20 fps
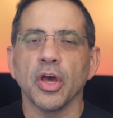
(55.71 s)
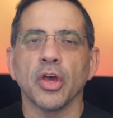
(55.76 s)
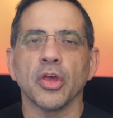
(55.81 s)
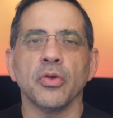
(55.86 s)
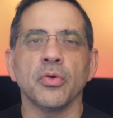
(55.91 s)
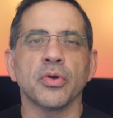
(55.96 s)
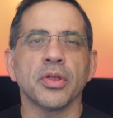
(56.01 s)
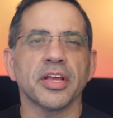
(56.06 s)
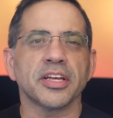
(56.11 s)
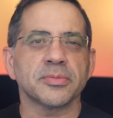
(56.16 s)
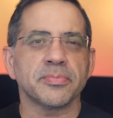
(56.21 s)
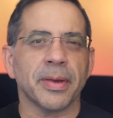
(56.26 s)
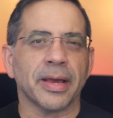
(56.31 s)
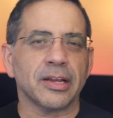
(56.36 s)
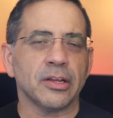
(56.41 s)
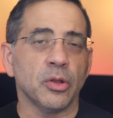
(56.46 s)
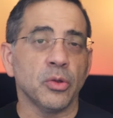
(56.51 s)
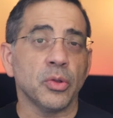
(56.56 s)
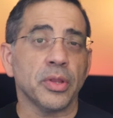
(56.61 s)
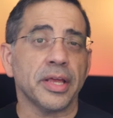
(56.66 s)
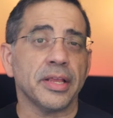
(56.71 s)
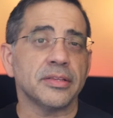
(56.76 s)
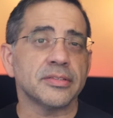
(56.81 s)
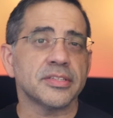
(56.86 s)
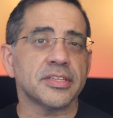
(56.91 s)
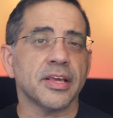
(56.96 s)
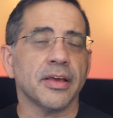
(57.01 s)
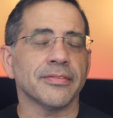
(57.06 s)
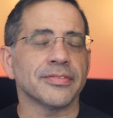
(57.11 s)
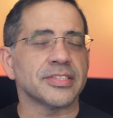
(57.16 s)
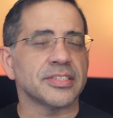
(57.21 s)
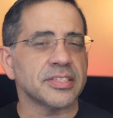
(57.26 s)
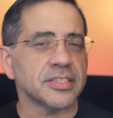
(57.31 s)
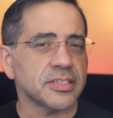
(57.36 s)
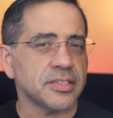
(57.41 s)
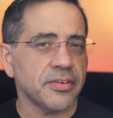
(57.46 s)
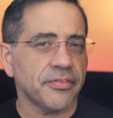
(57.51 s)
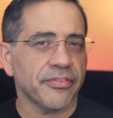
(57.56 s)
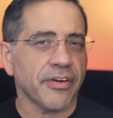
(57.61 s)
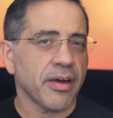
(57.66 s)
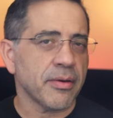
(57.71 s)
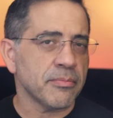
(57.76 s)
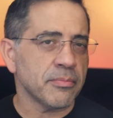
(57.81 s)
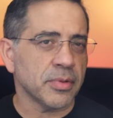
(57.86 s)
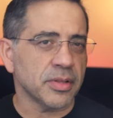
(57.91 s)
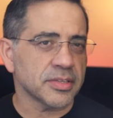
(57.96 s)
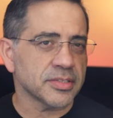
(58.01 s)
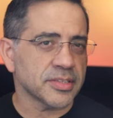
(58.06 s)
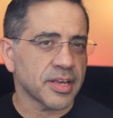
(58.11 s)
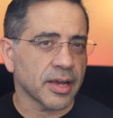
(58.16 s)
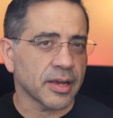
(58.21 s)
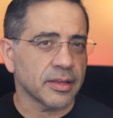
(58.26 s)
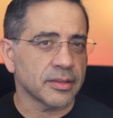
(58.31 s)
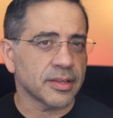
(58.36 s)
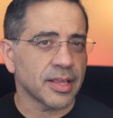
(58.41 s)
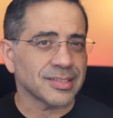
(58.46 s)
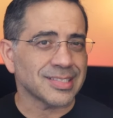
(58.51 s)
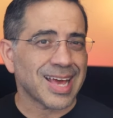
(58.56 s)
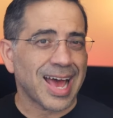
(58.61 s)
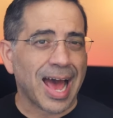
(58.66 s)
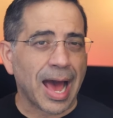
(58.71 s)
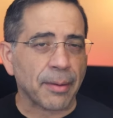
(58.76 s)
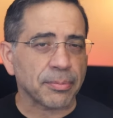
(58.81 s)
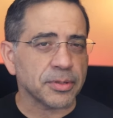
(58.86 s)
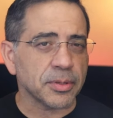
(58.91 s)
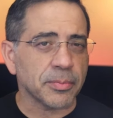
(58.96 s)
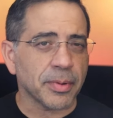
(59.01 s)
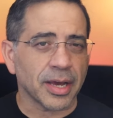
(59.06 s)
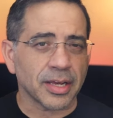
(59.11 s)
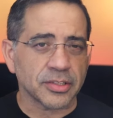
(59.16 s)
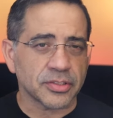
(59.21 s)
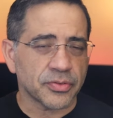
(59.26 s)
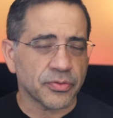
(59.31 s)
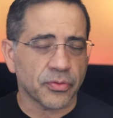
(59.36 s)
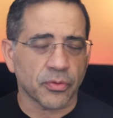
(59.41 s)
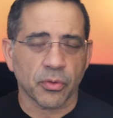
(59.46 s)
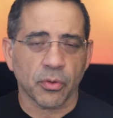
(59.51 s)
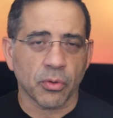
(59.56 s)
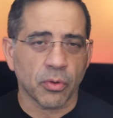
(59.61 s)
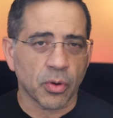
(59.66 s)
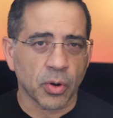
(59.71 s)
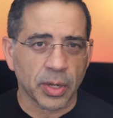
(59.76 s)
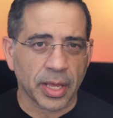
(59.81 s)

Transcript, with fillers: you can expect low latency of 65 millisecond that's optimized for